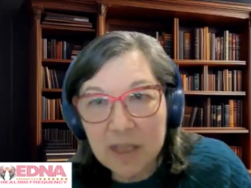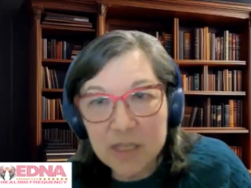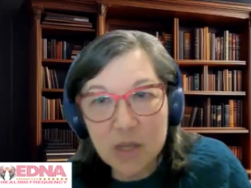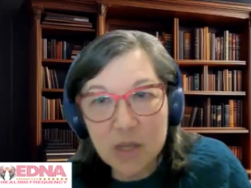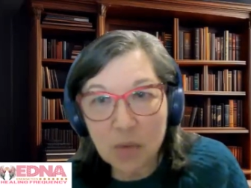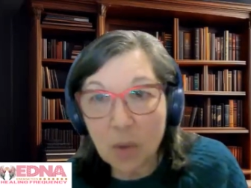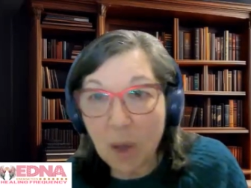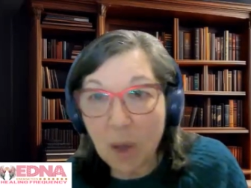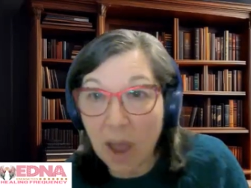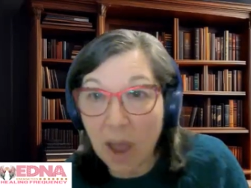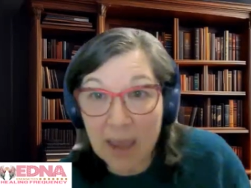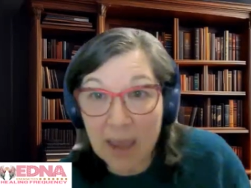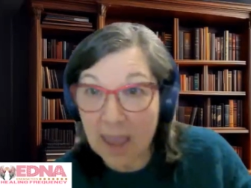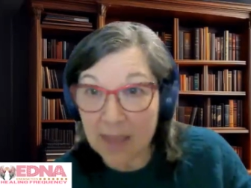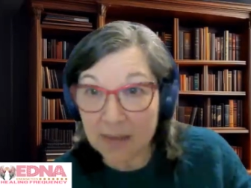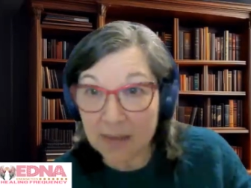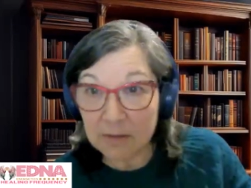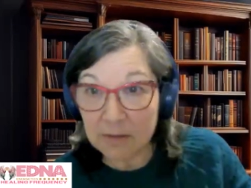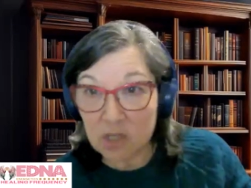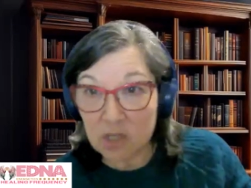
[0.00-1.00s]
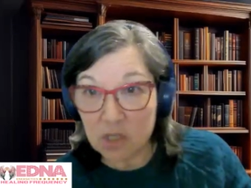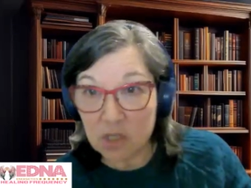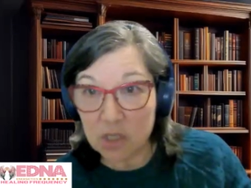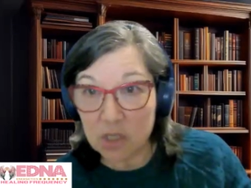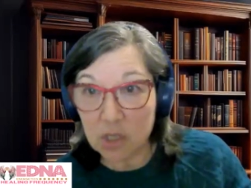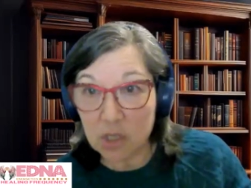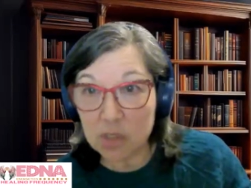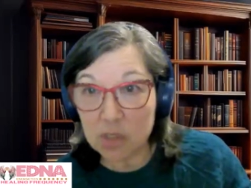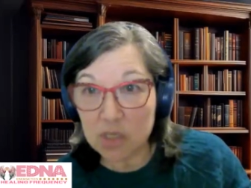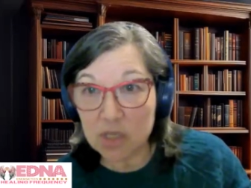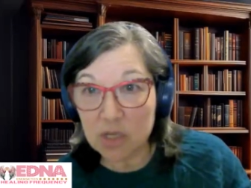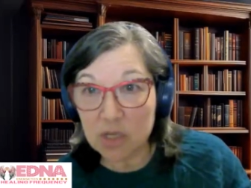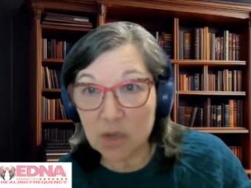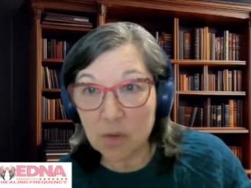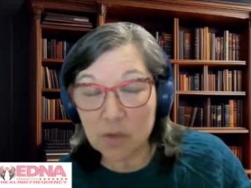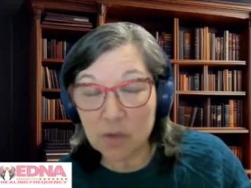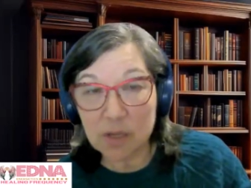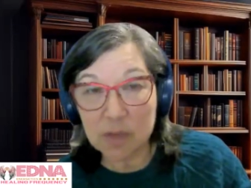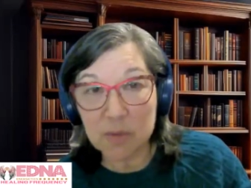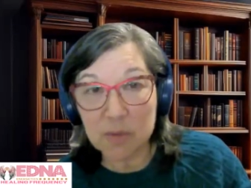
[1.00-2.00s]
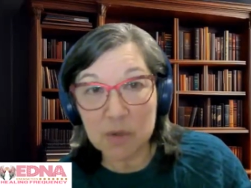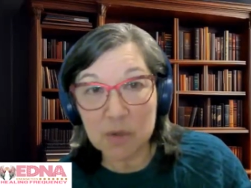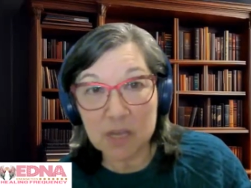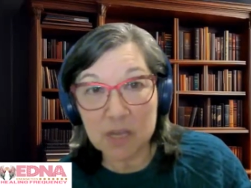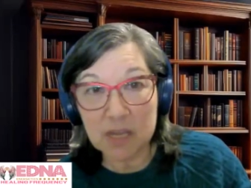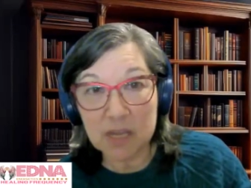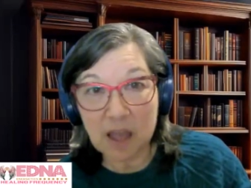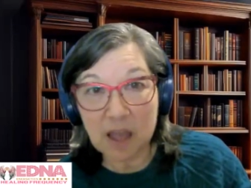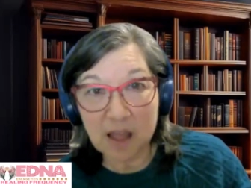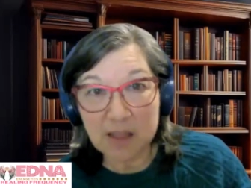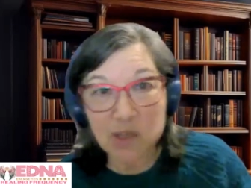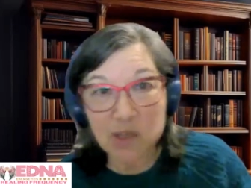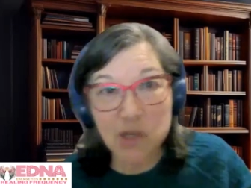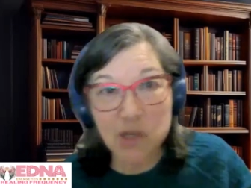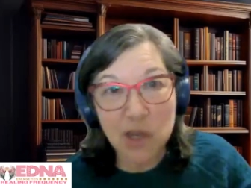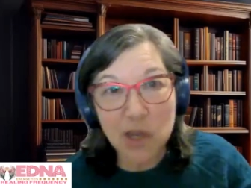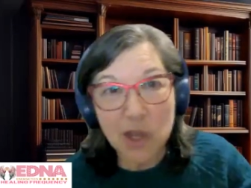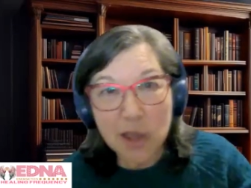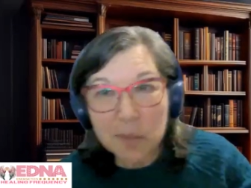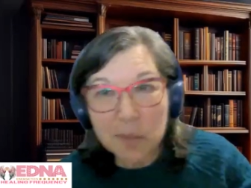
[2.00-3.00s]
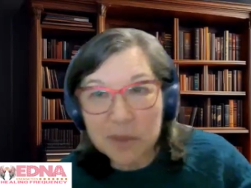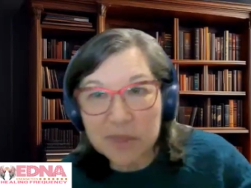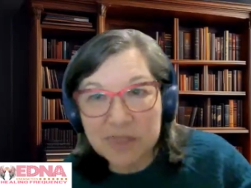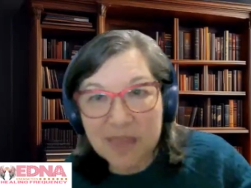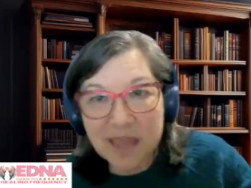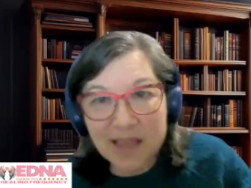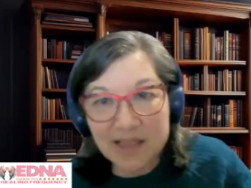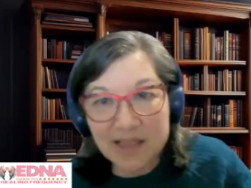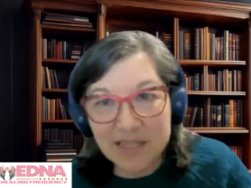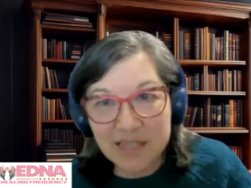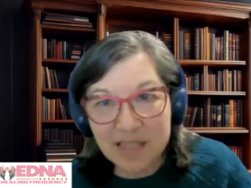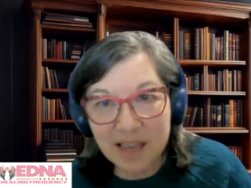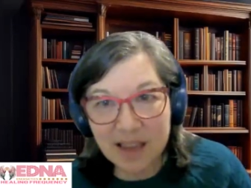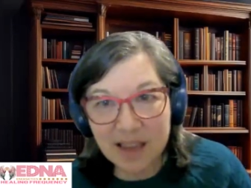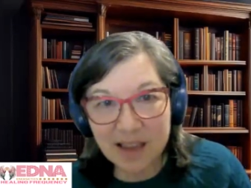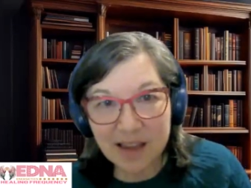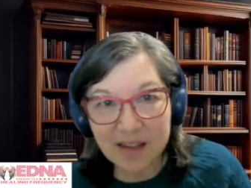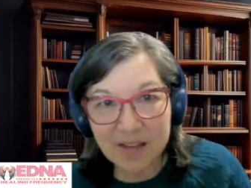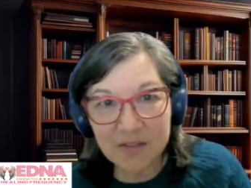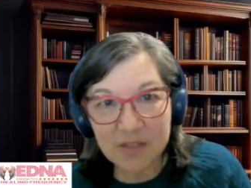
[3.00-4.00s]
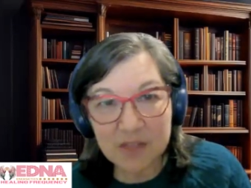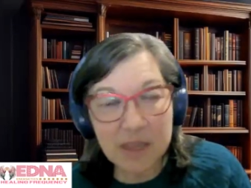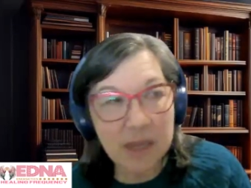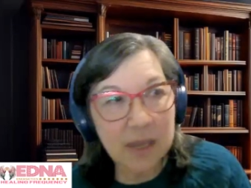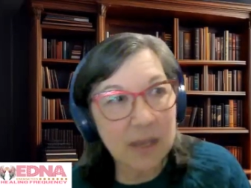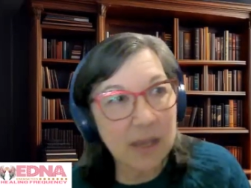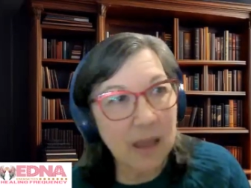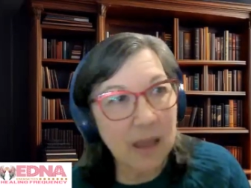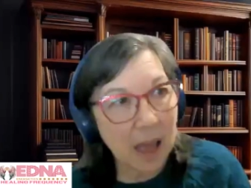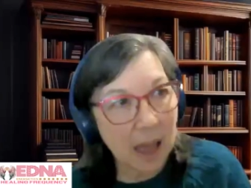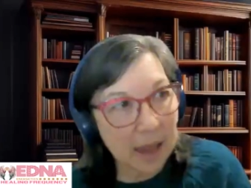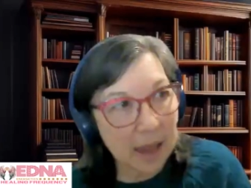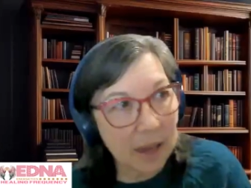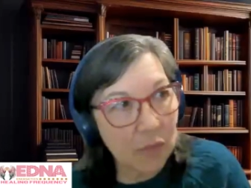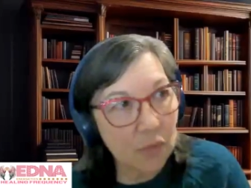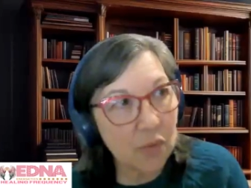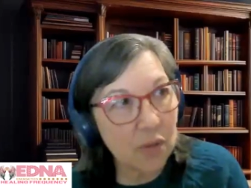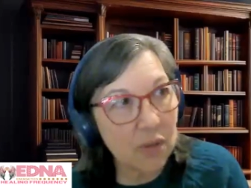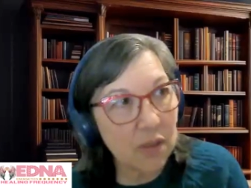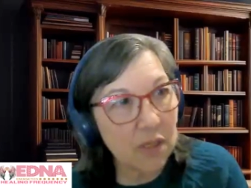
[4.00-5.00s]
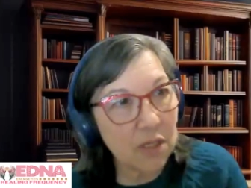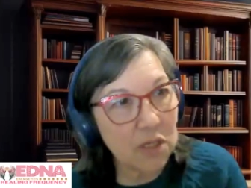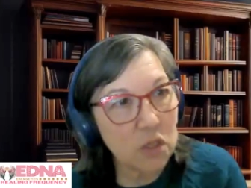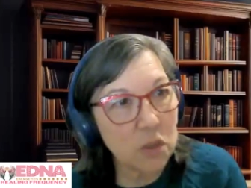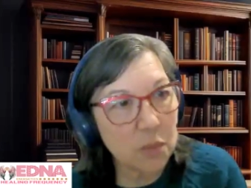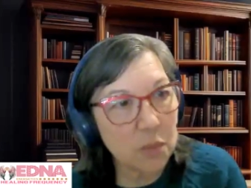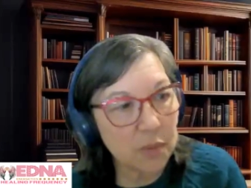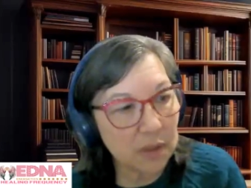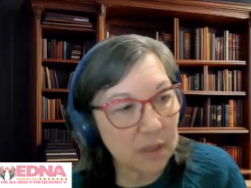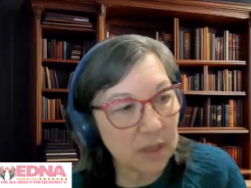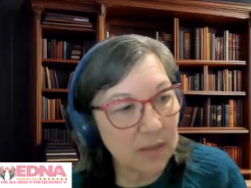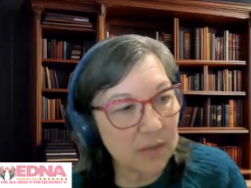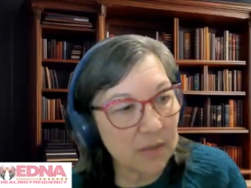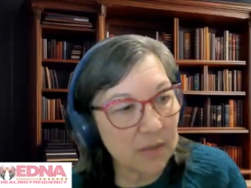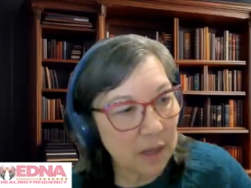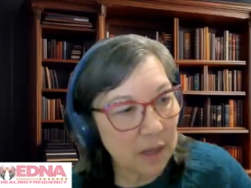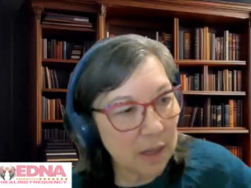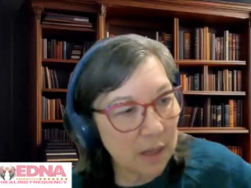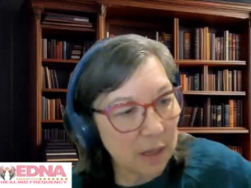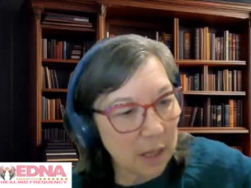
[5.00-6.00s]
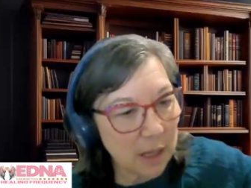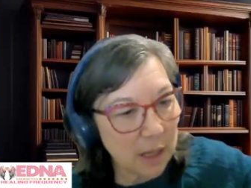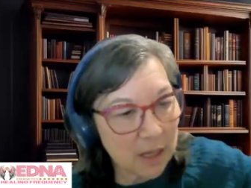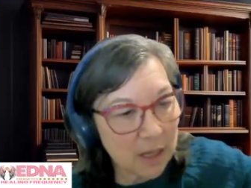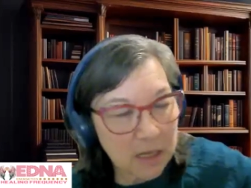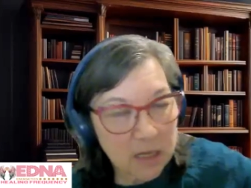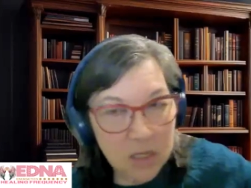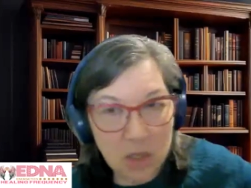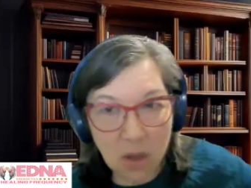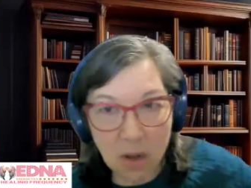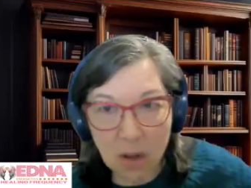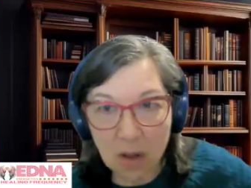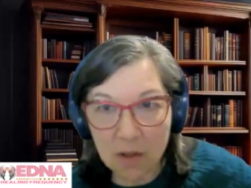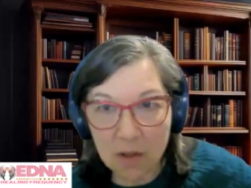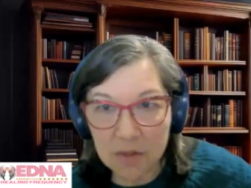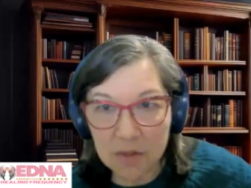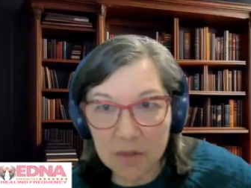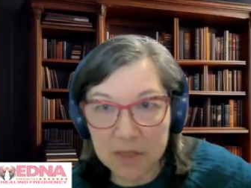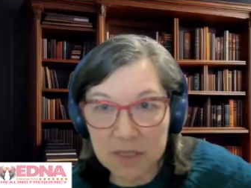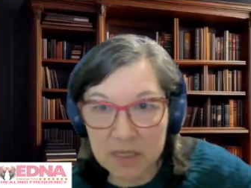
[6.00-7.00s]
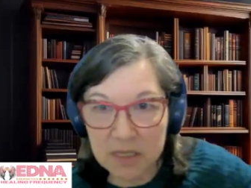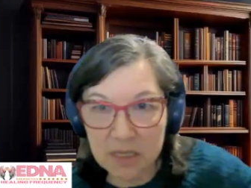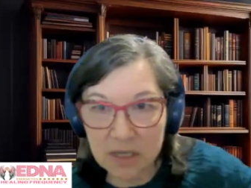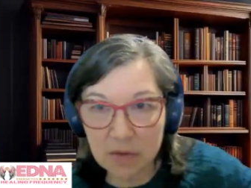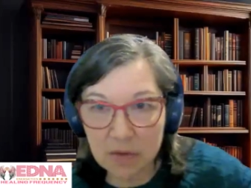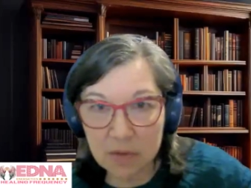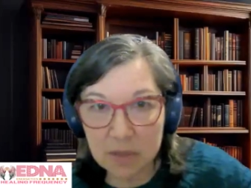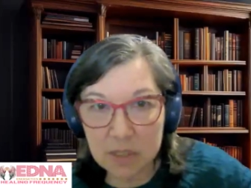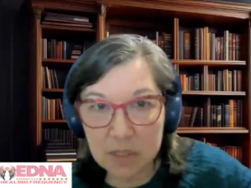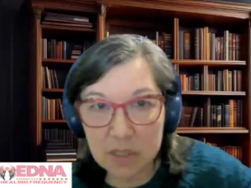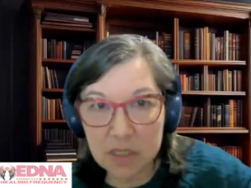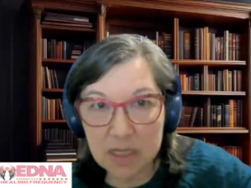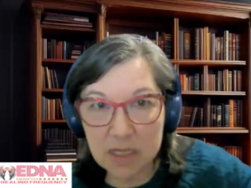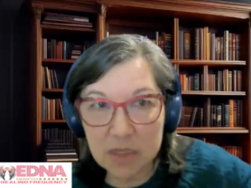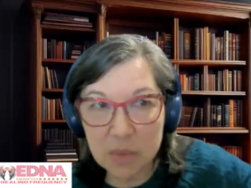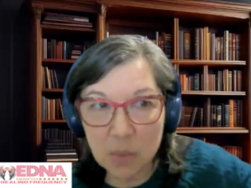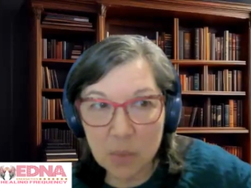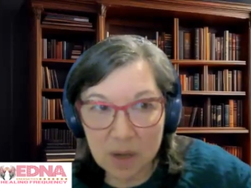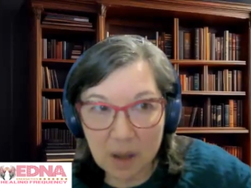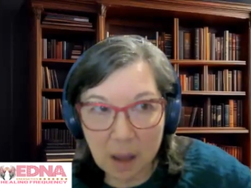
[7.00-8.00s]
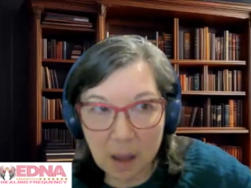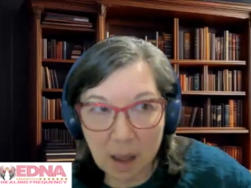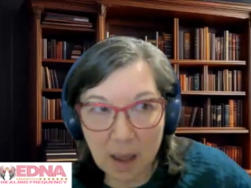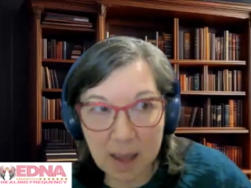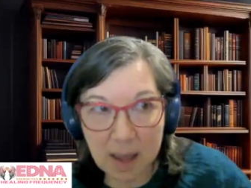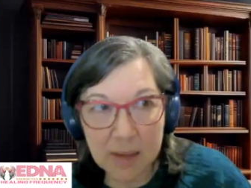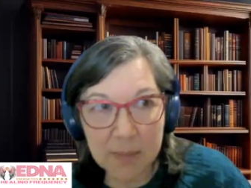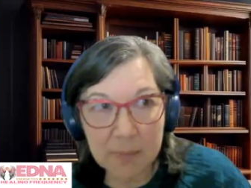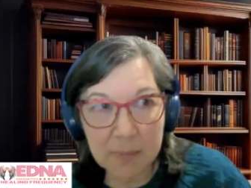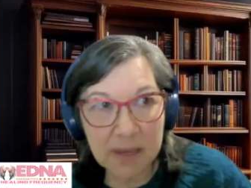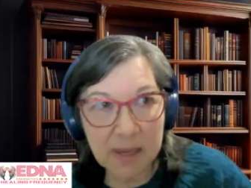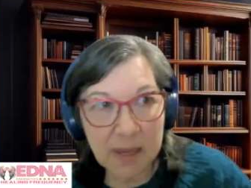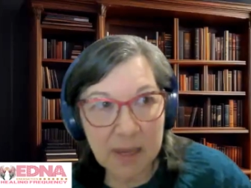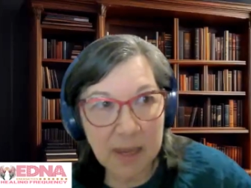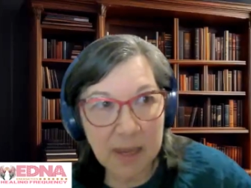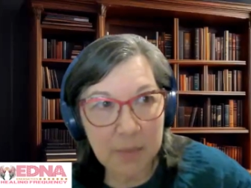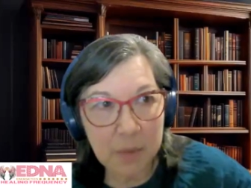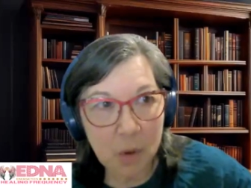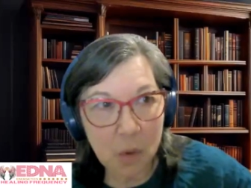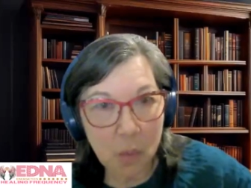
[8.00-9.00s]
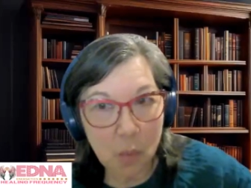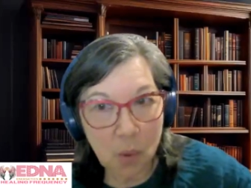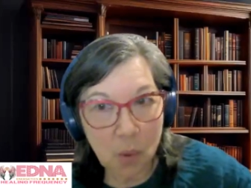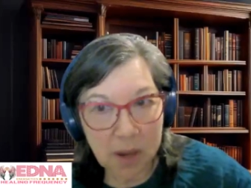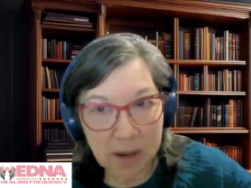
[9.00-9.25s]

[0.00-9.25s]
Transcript: So I hadn't chosen to go to community college, but that's that kind of thing. And I really do believe that it is all these synchronicities when I became